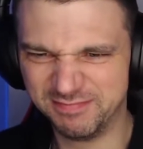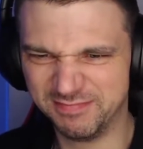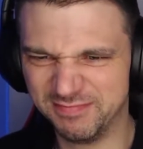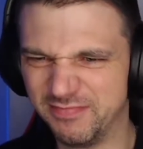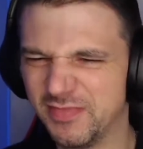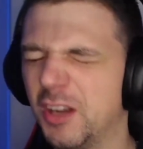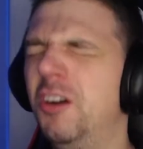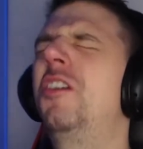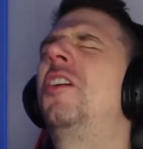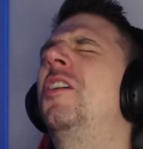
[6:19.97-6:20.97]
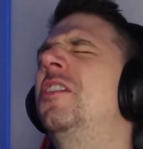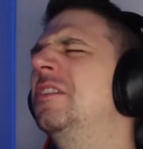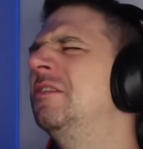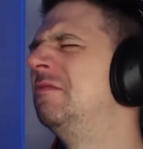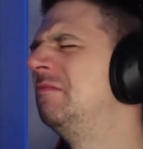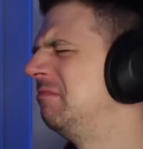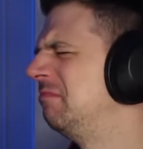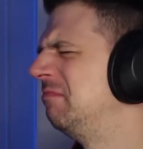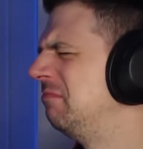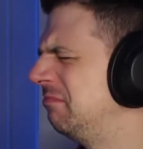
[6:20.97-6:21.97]
They go sleep while I'm wanting it
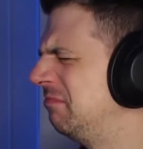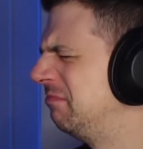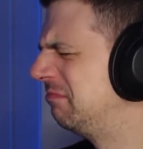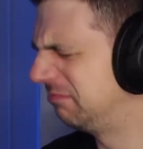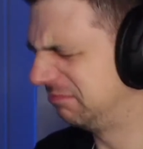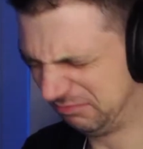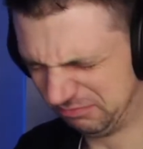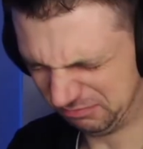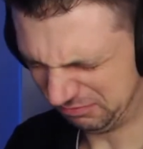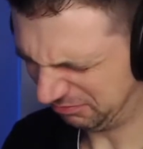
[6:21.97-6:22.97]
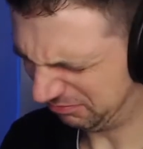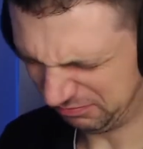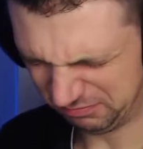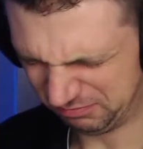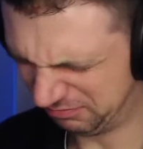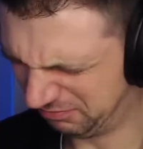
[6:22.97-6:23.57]
all. Do my thing, yeah, running the ball.